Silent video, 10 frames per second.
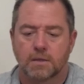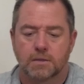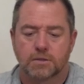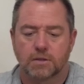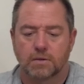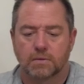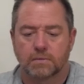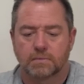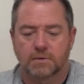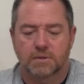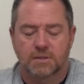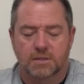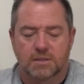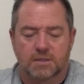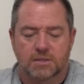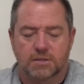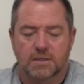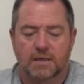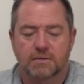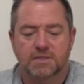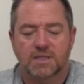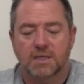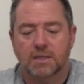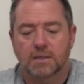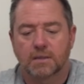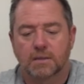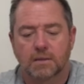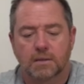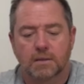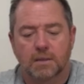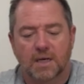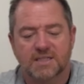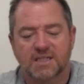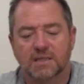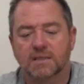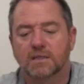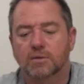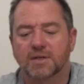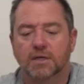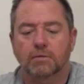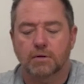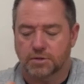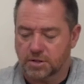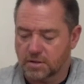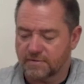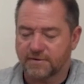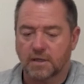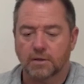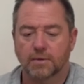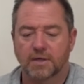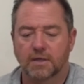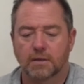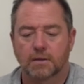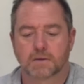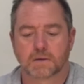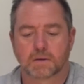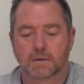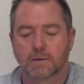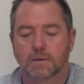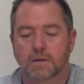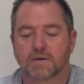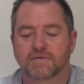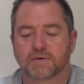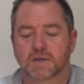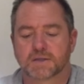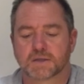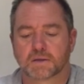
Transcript: So I see a little bit of corrosion on the follower here, on the front.